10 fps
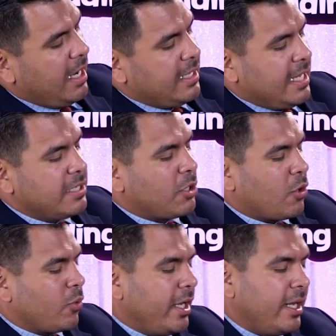And that is our
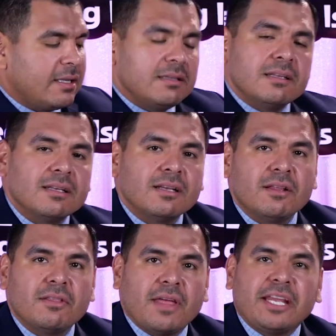reading.
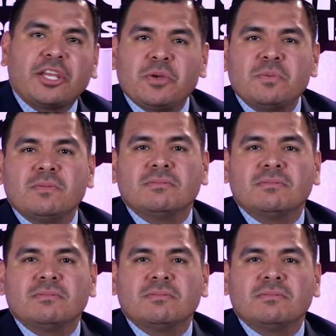Thank you.